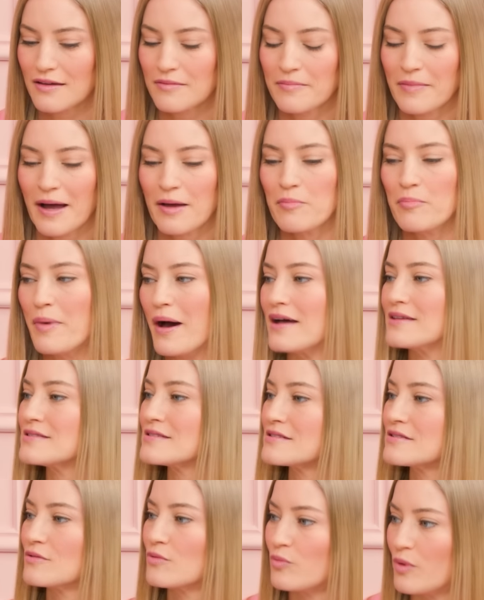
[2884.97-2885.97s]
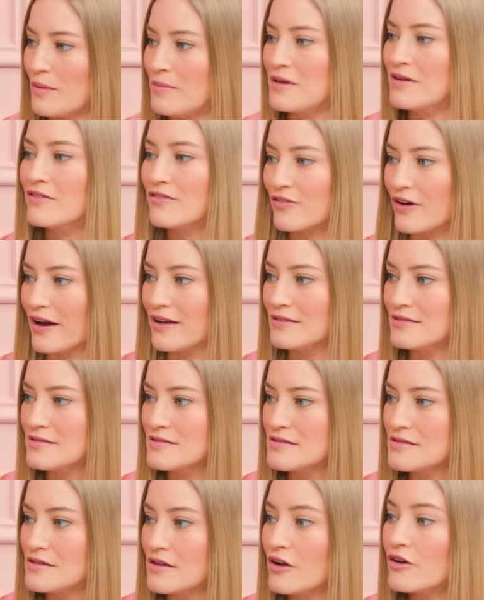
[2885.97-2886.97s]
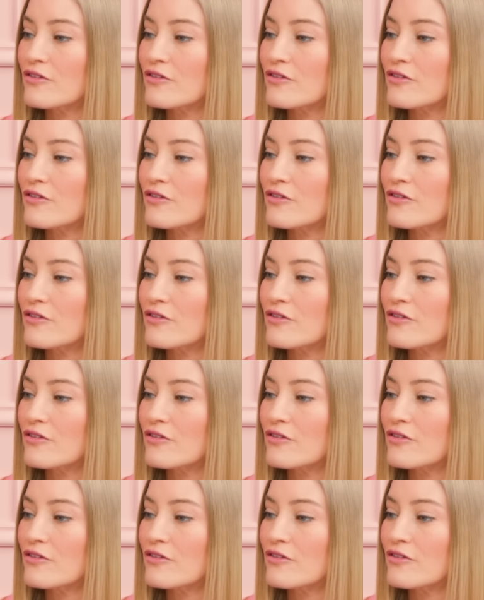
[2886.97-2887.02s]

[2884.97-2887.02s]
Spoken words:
my best women friends